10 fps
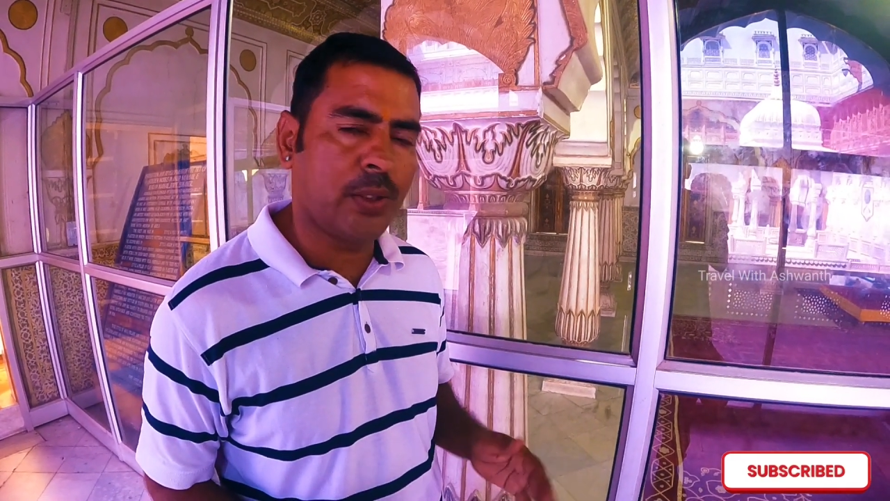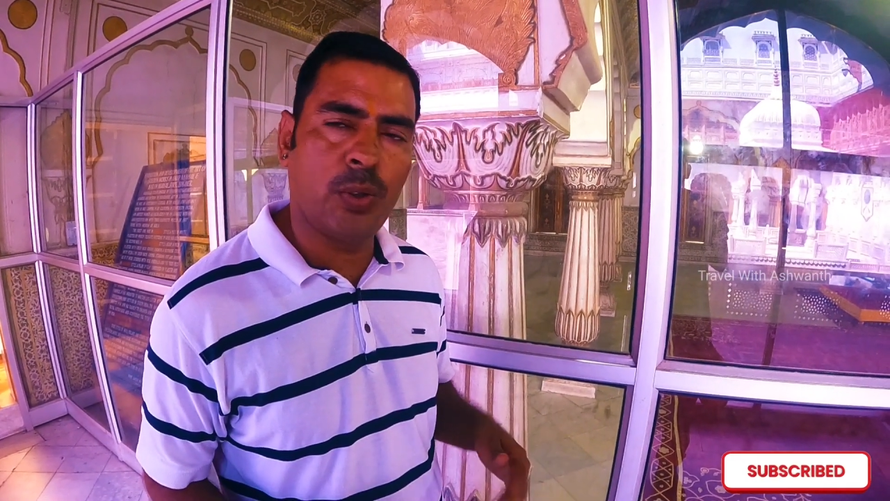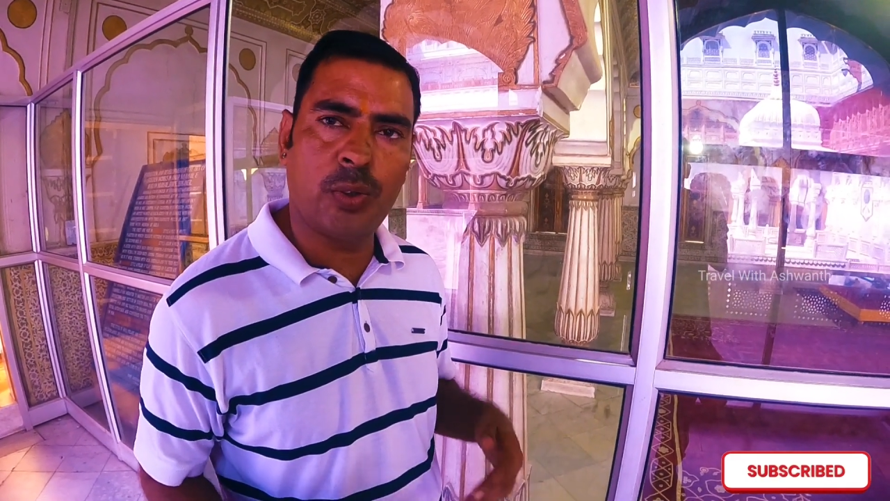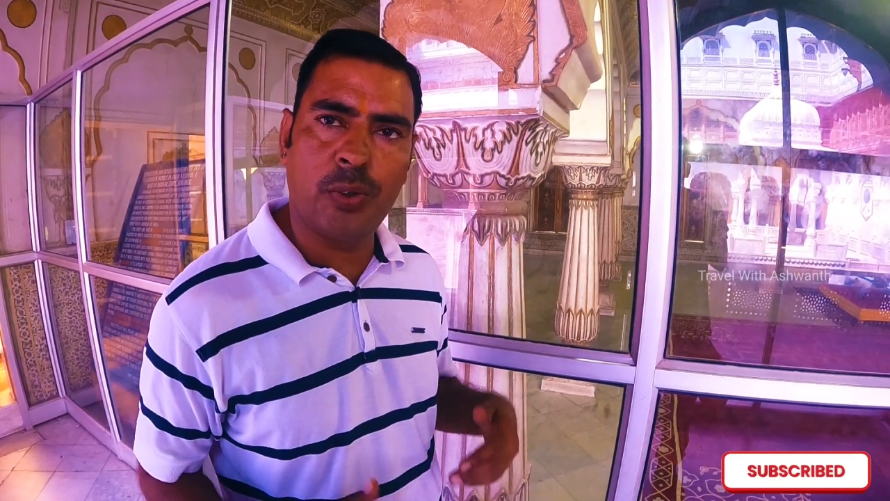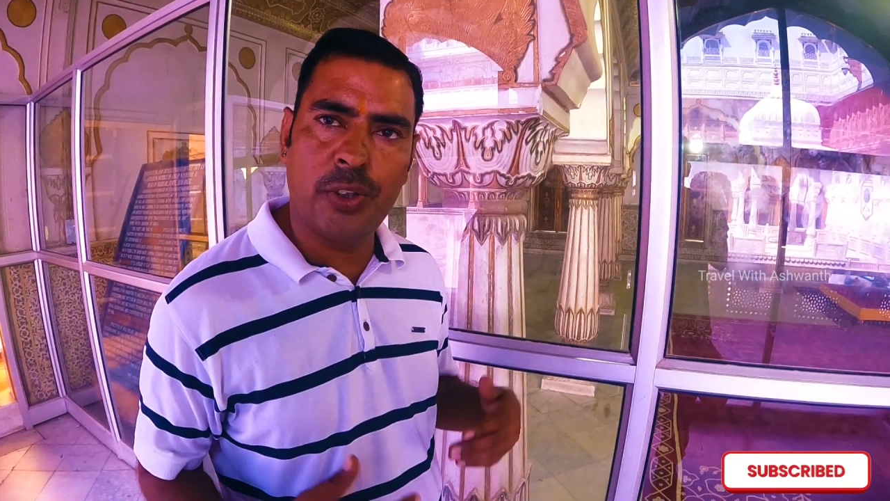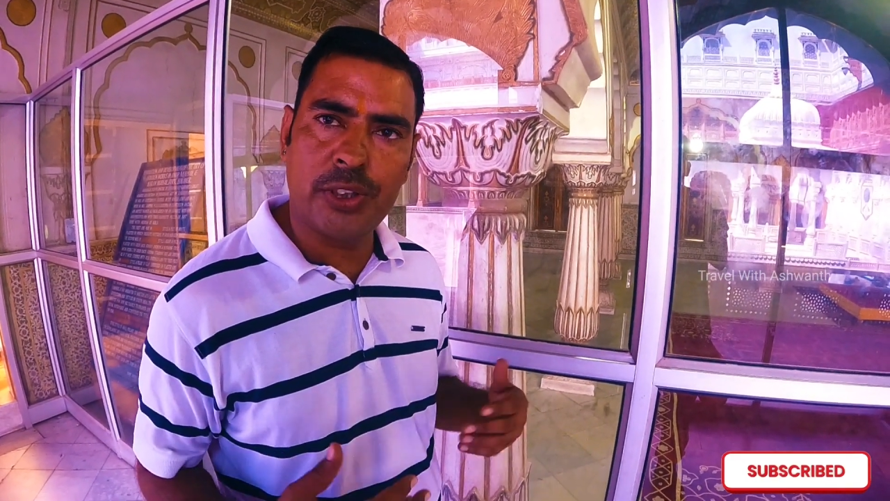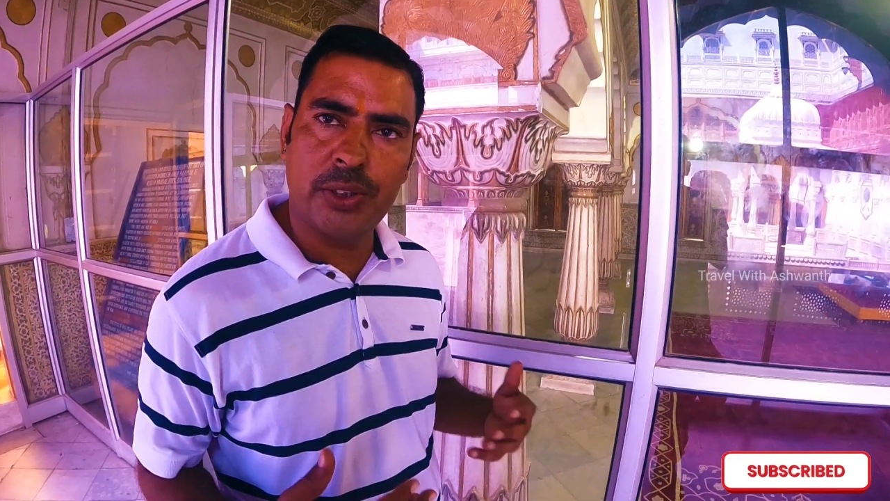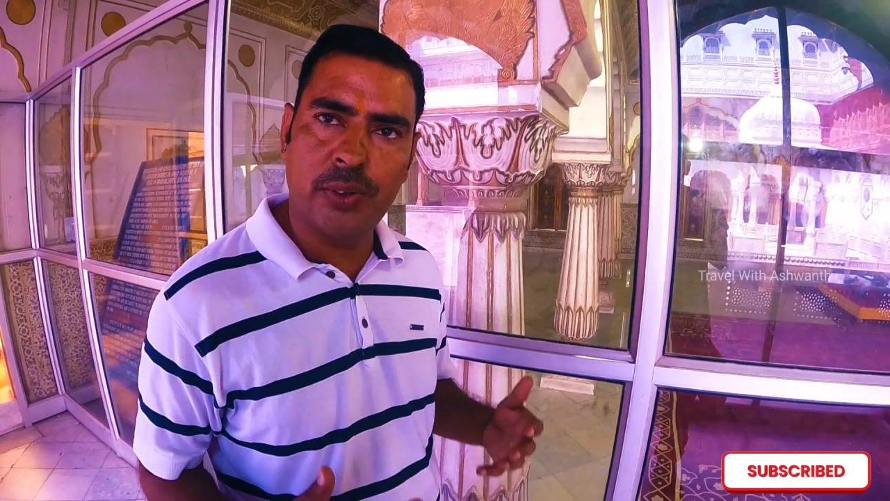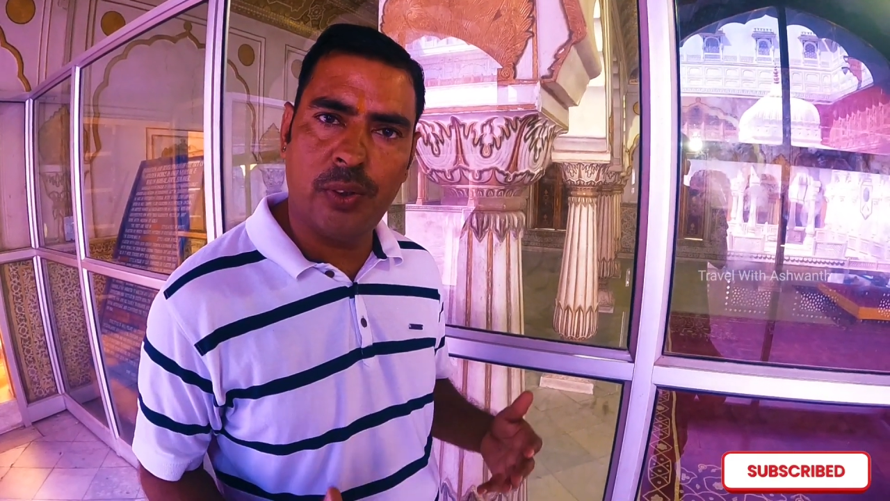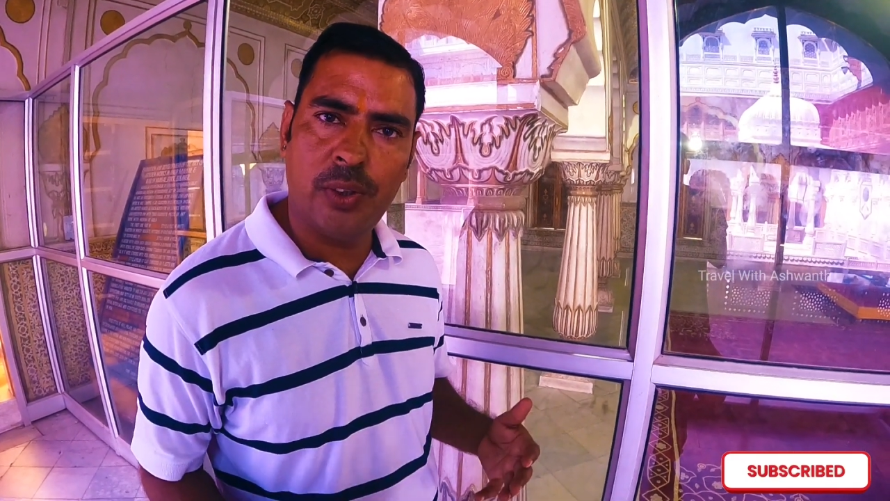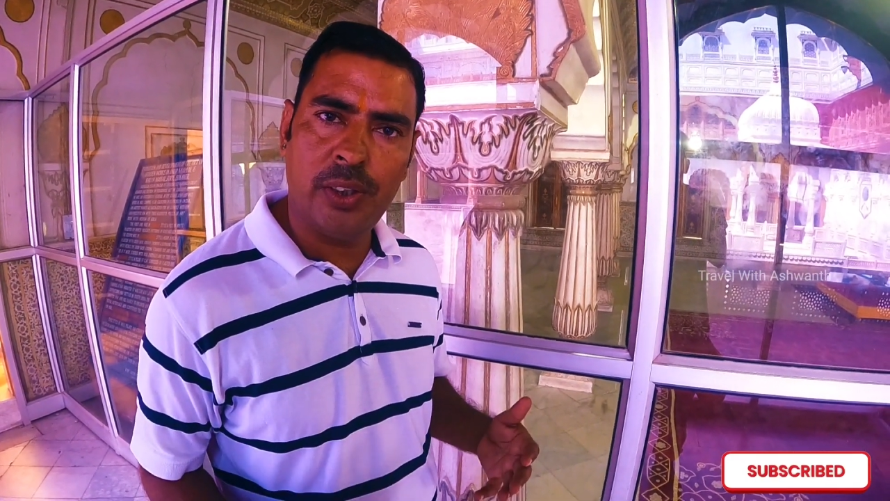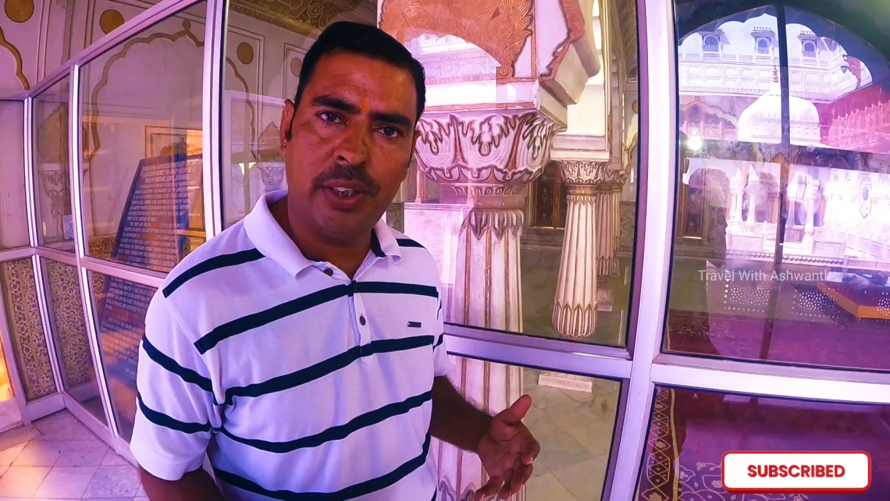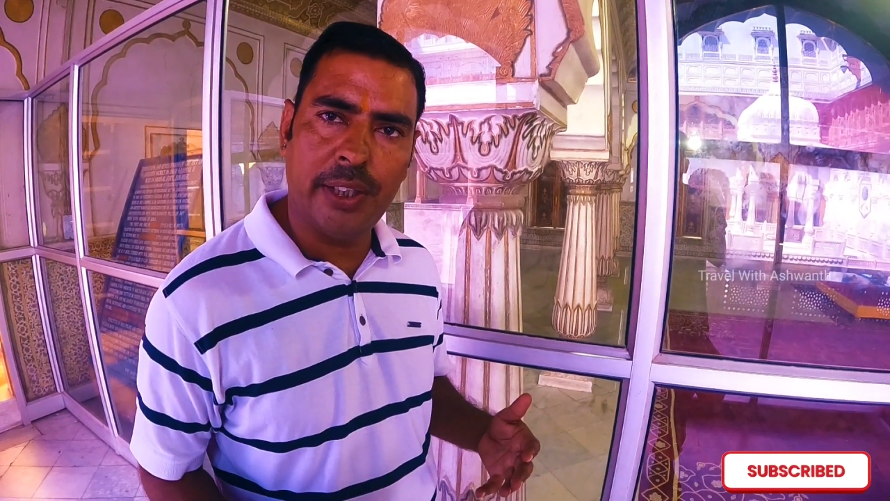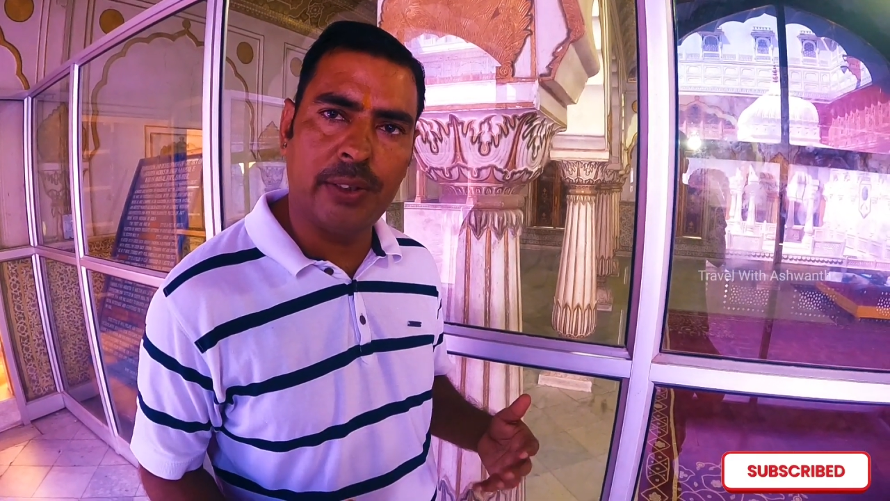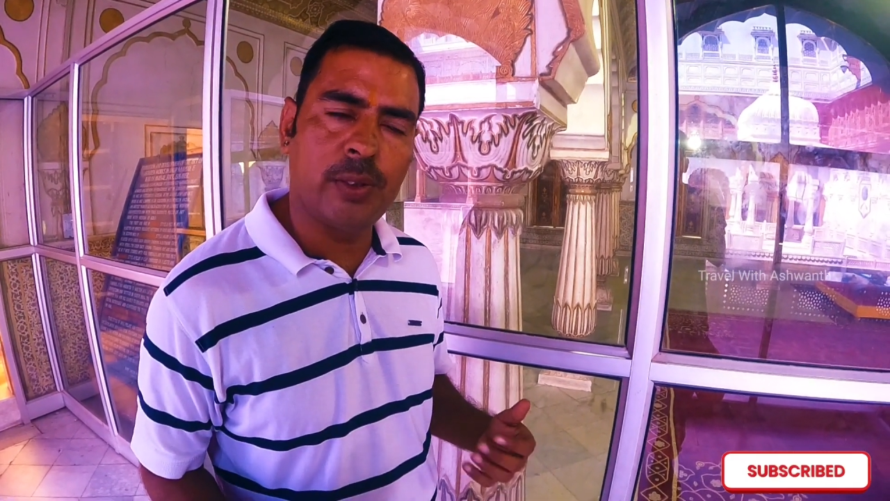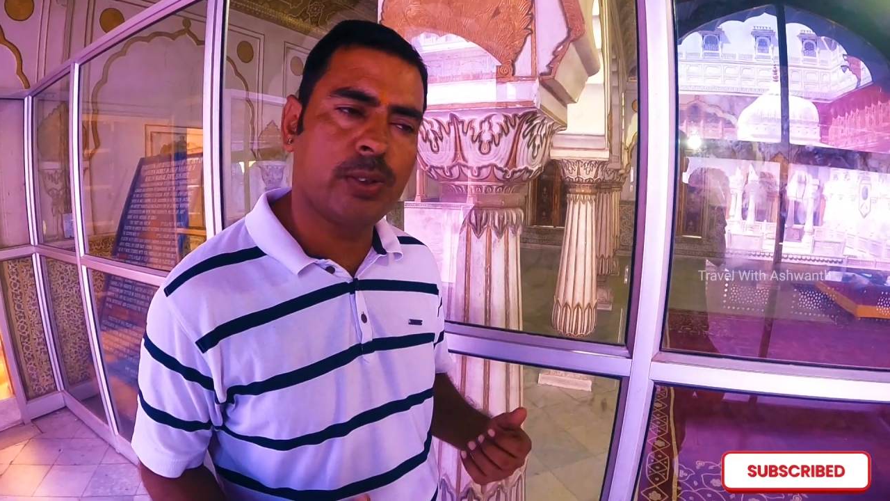coronation hall, and